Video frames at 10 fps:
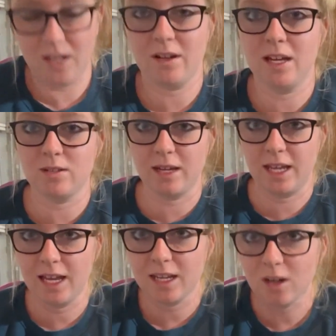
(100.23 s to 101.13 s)
Okay, so I
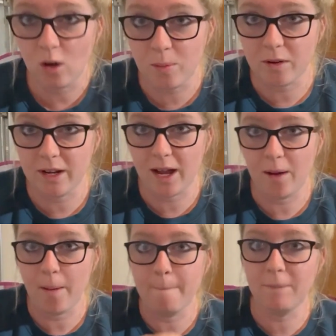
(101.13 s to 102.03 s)
can't get it open right
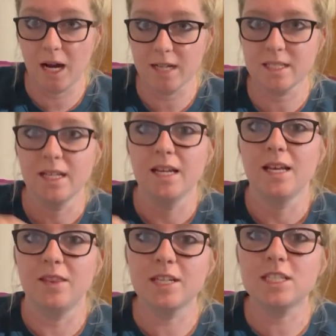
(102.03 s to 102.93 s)
now, but
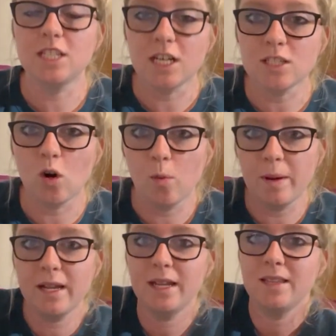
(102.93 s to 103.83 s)
this does
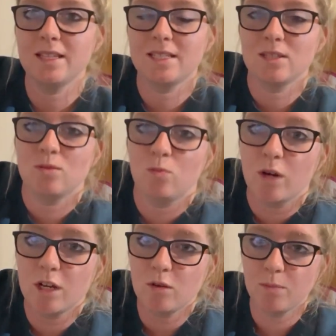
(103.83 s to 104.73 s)
open and this is
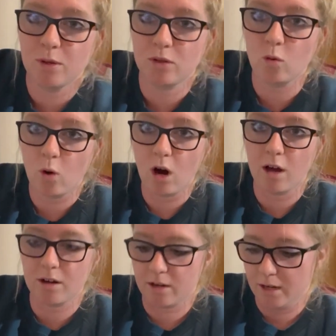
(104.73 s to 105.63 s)
where you would put the
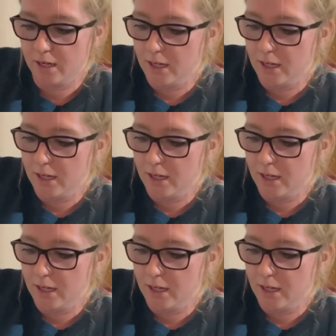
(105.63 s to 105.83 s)
water.